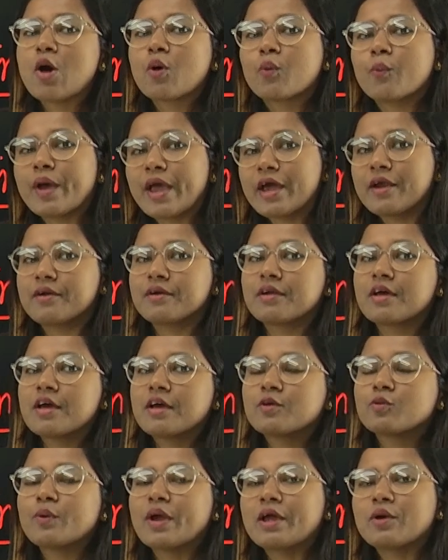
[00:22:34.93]
where
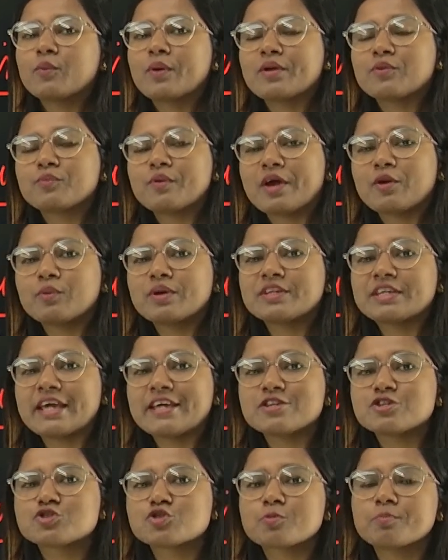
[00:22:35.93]
we
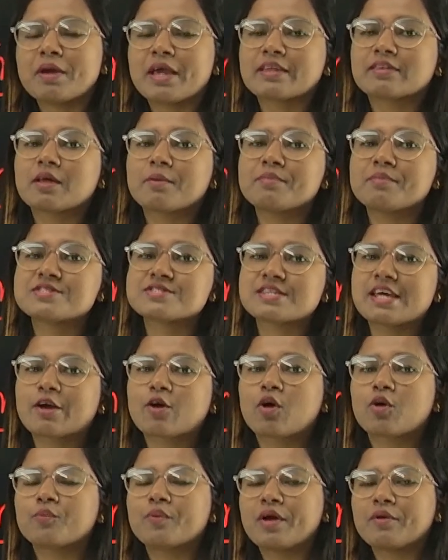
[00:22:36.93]
tend to make the mistake
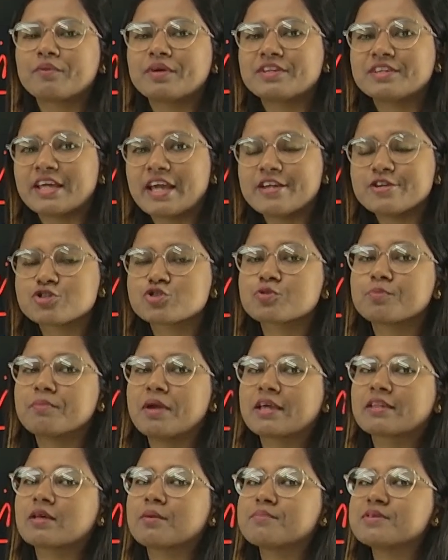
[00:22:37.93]
or where we tend to
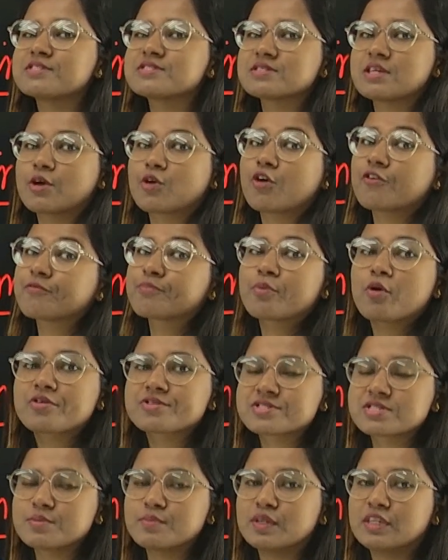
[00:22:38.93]
make the mistake of
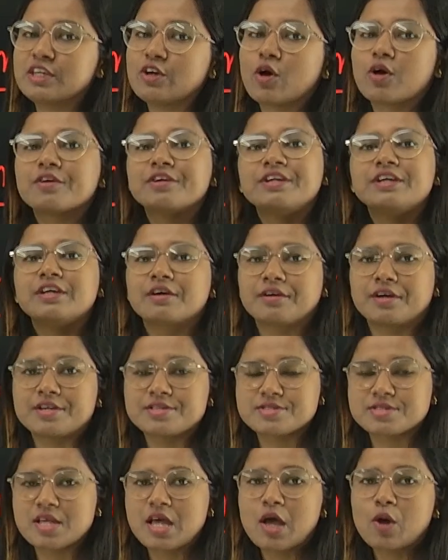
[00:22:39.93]
proximity or
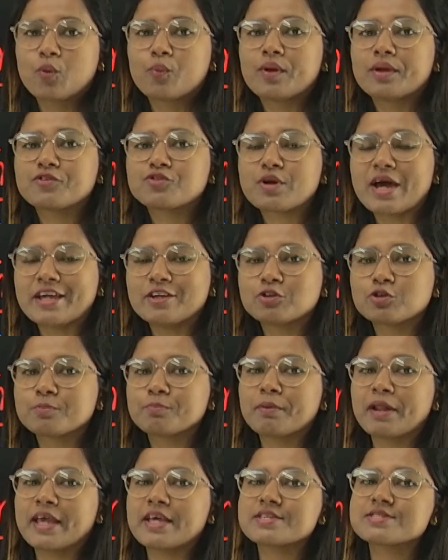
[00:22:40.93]
nearness. We try to
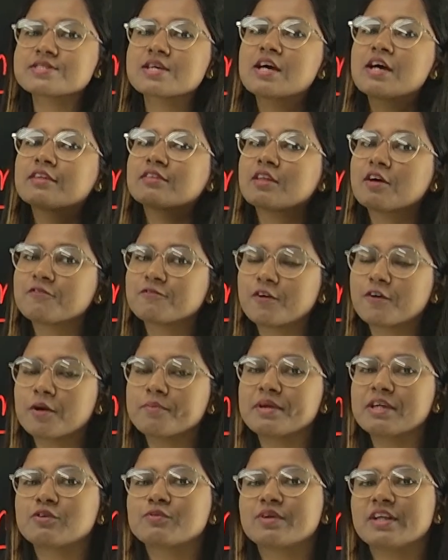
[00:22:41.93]
place the verb
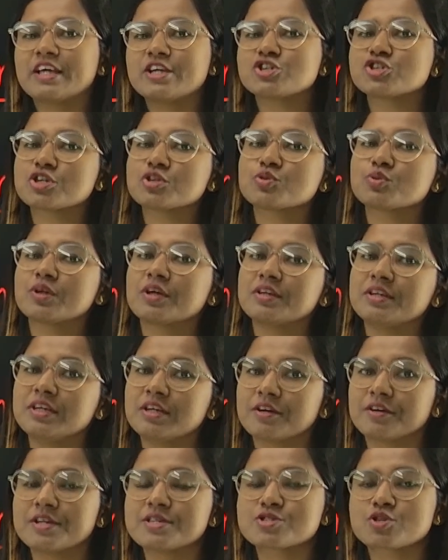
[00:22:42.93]
in relation to the
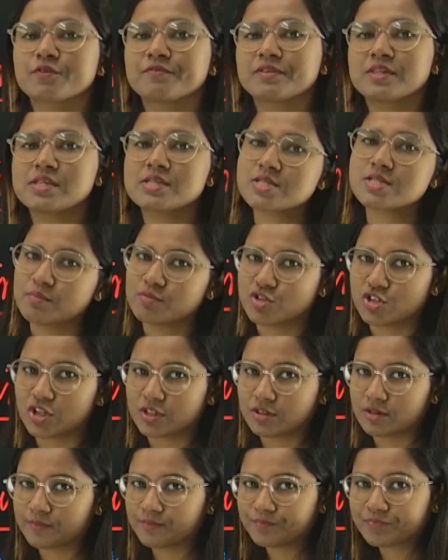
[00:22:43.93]
nearness of the
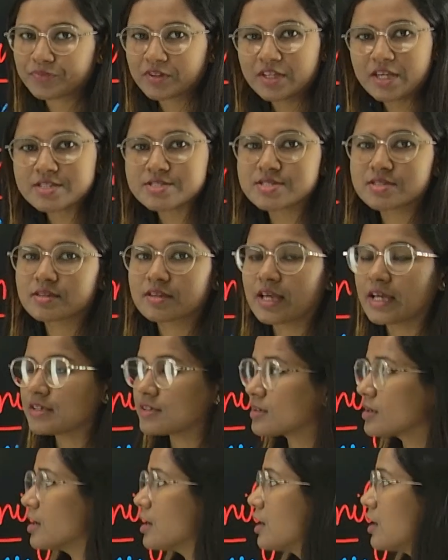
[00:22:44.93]
subject. Yes,
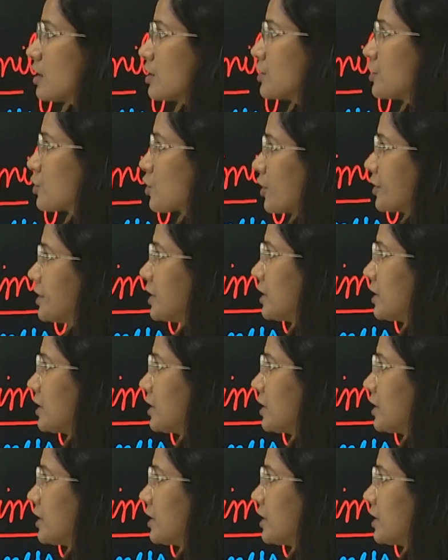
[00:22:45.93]
you got